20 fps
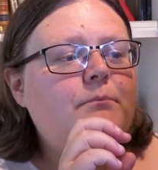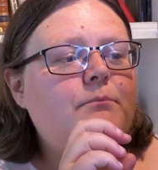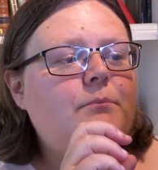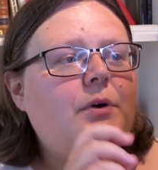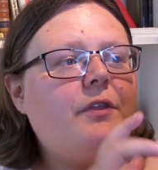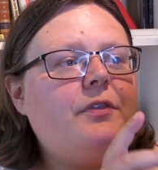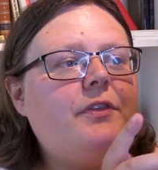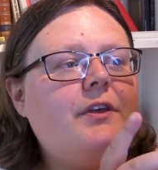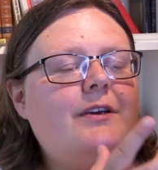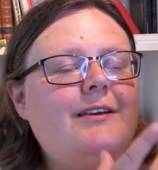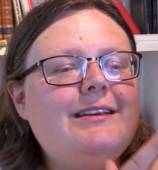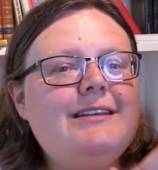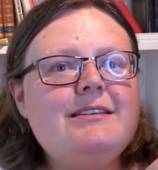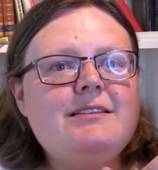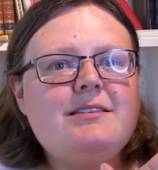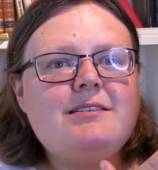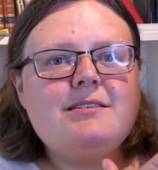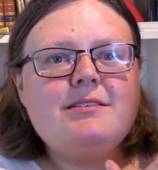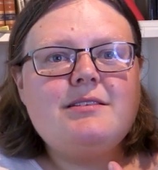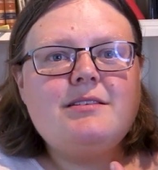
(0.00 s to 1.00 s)
But there
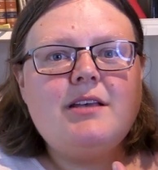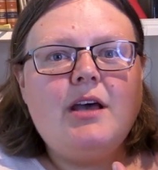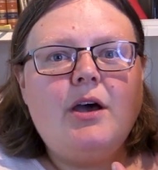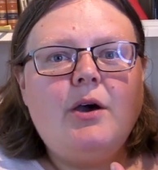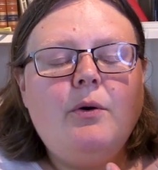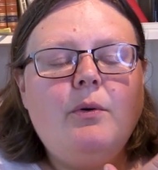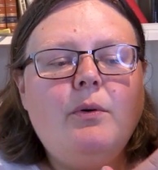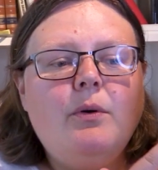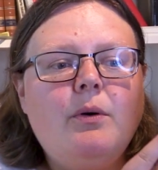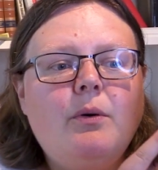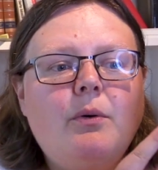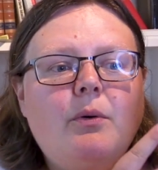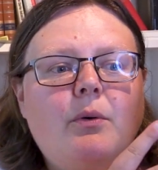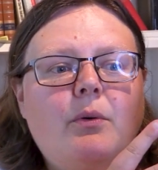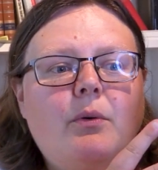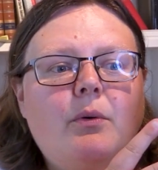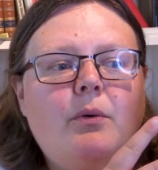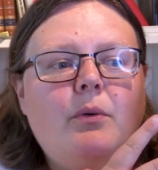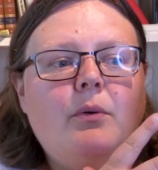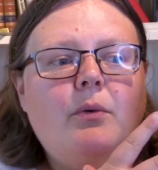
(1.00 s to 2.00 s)
is so
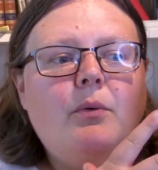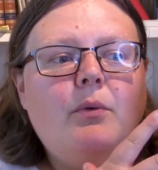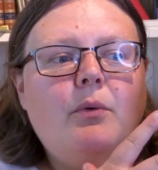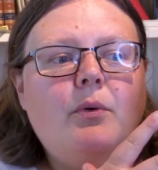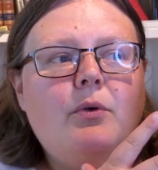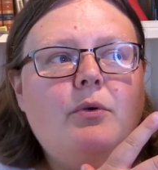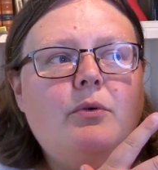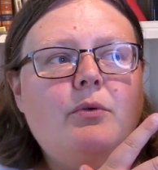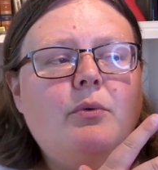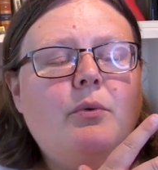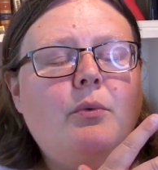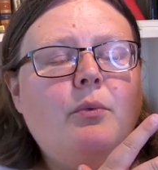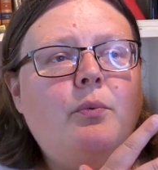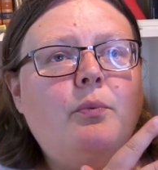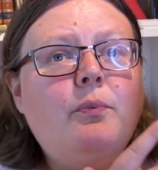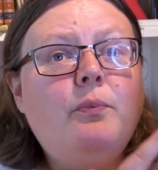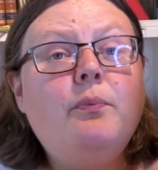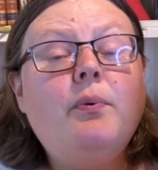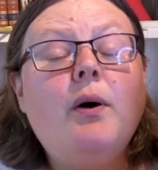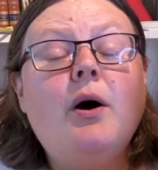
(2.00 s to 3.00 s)

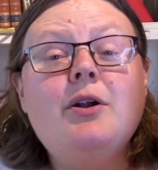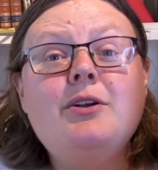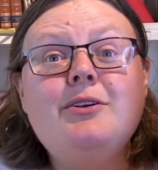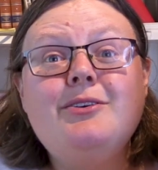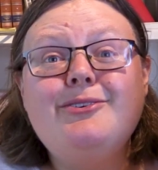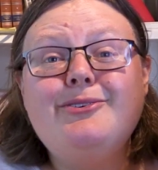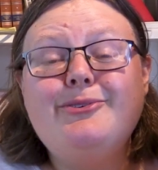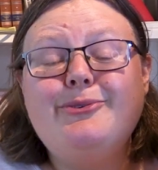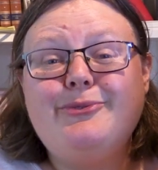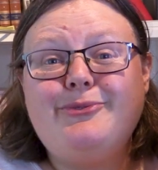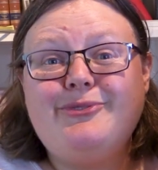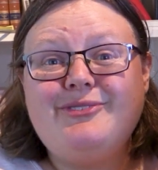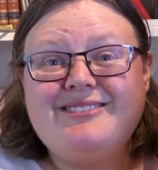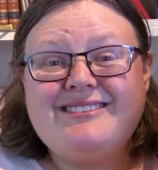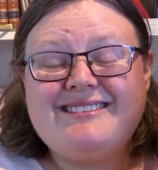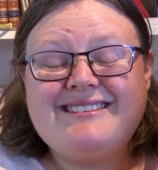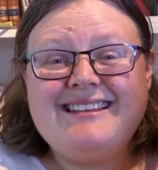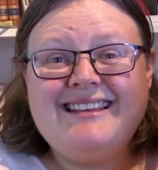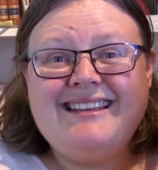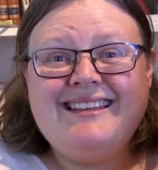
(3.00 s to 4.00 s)
wonderful
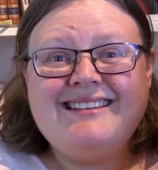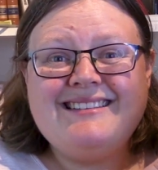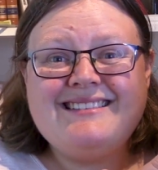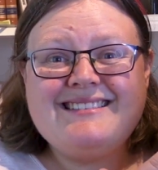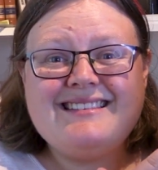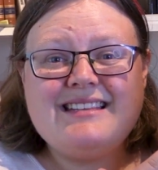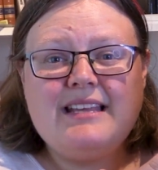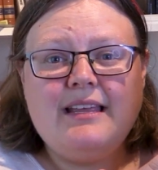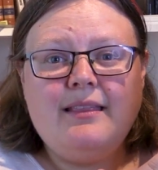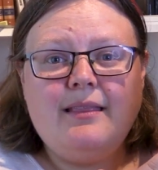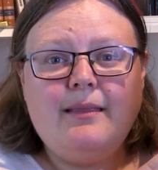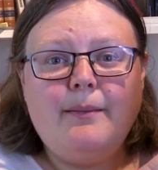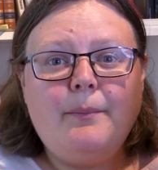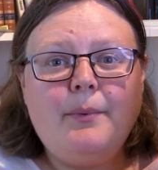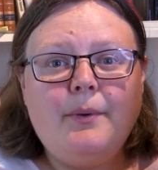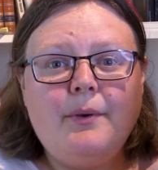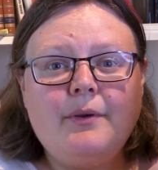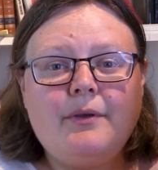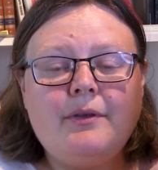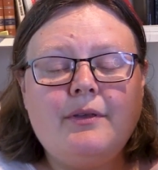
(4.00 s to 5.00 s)
scenes in the
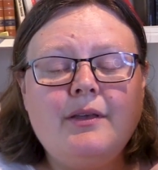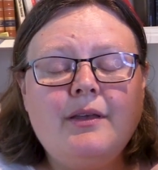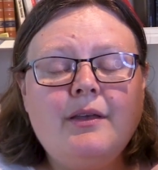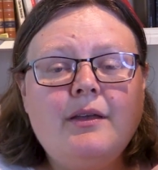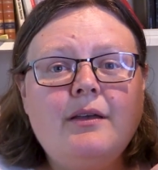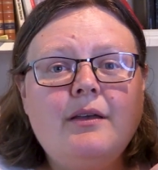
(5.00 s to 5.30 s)
book.